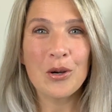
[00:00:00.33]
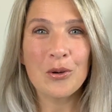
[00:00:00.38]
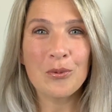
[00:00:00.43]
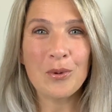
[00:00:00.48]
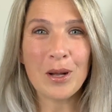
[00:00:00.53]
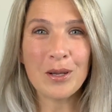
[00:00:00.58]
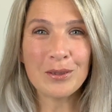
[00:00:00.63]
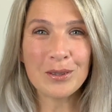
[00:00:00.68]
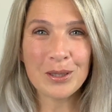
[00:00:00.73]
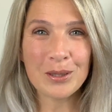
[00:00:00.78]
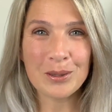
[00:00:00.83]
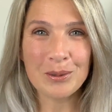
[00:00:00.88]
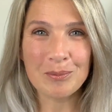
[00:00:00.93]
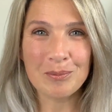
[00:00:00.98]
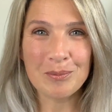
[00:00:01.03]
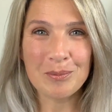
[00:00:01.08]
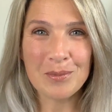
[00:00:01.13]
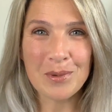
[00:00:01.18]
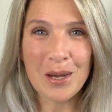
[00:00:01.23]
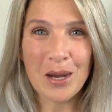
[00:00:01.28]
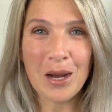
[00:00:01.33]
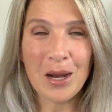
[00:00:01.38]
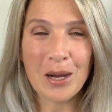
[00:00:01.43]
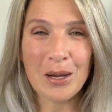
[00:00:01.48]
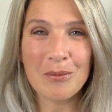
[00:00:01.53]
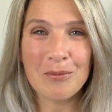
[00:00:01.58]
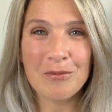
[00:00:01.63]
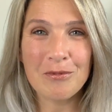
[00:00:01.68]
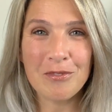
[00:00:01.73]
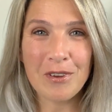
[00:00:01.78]
Welcome.
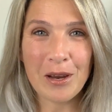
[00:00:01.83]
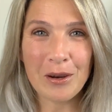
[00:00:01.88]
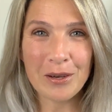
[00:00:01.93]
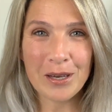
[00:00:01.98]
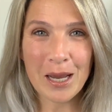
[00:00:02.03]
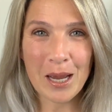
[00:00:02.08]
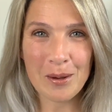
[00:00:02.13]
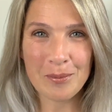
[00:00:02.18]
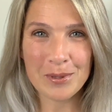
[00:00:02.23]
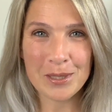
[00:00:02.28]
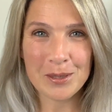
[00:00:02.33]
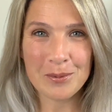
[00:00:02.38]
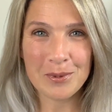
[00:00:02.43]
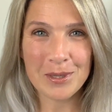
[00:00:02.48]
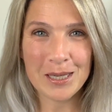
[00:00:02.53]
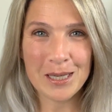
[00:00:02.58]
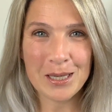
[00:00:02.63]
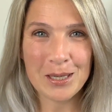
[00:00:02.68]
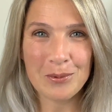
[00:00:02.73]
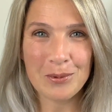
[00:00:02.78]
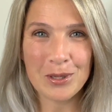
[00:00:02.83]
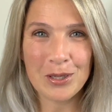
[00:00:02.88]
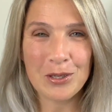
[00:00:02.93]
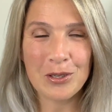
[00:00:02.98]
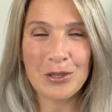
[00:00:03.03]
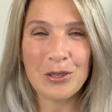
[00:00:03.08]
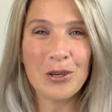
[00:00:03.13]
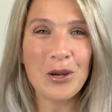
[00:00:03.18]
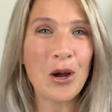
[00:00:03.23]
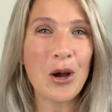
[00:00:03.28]
I'm very happy to be here with
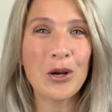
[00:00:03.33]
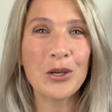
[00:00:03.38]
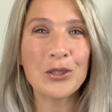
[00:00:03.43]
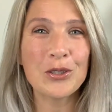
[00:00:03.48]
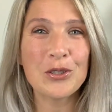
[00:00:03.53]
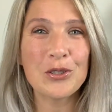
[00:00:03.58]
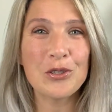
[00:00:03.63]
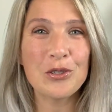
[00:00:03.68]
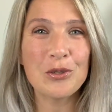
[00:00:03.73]
you on